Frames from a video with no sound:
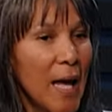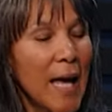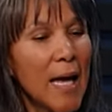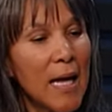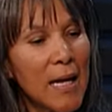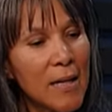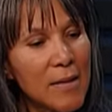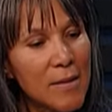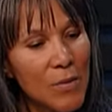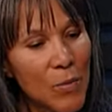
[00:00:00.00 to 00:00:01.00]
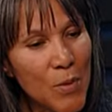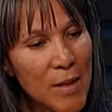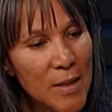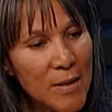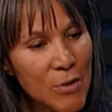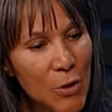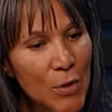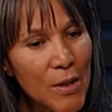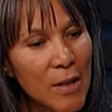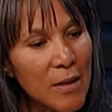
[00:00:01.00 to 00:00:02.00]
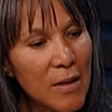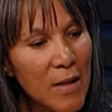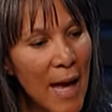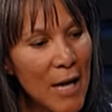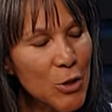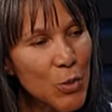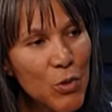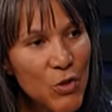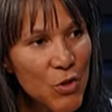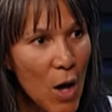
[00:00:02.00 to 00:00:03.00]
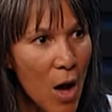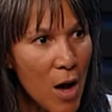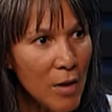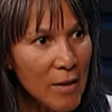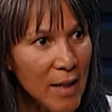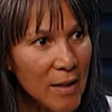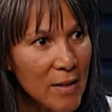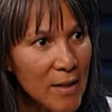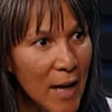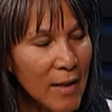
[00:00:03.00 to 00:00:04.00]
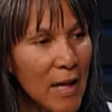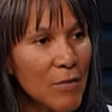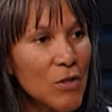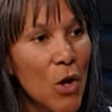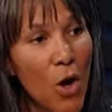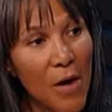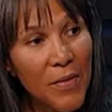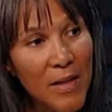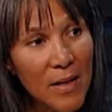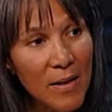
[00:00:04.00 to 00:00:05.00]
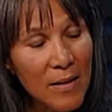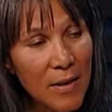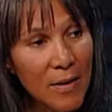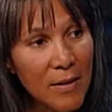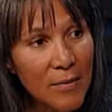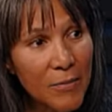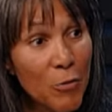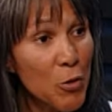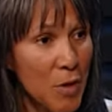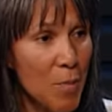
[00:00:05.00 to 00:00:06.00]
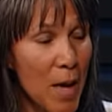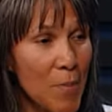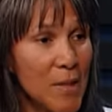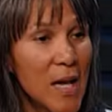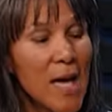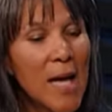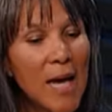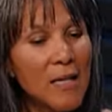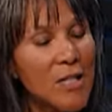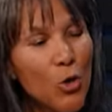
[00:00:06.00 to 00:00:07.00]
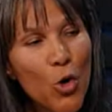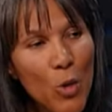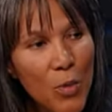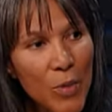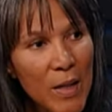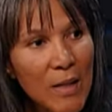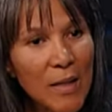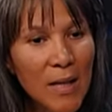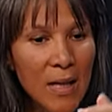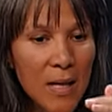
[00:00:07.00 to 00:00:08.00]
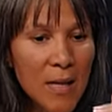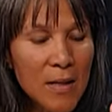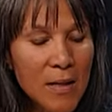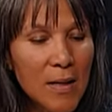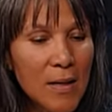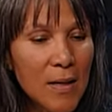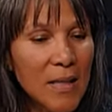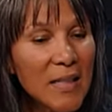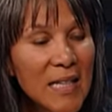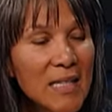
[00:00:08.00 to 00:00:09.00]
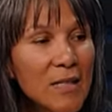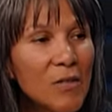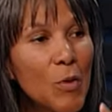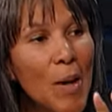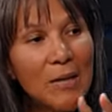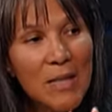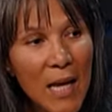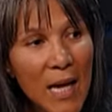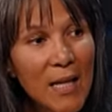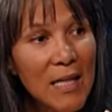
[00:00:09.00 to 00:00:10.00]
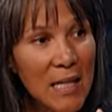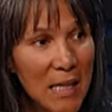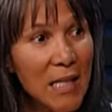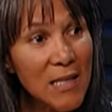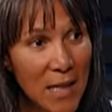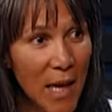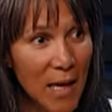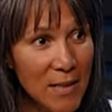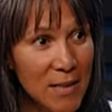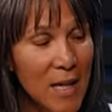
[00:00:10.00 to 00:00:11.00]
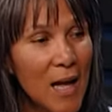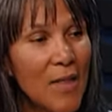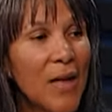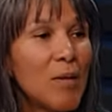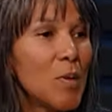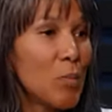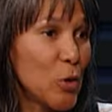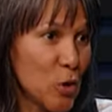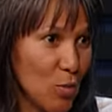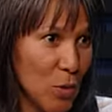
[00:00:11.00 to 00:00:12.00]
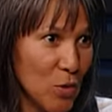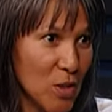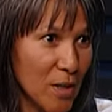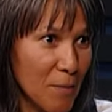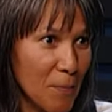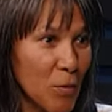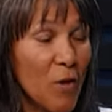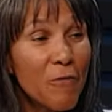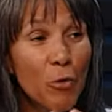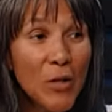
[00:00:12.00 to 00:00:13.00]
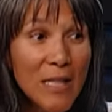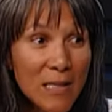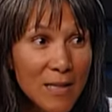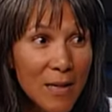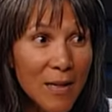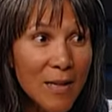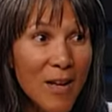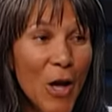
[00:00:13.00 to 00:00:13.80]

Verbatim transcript: And we took the actual song that God gave us on the um, fourth commandment, and it's incorporated in uh, a list of about 10 key texts that have been put to music for each study.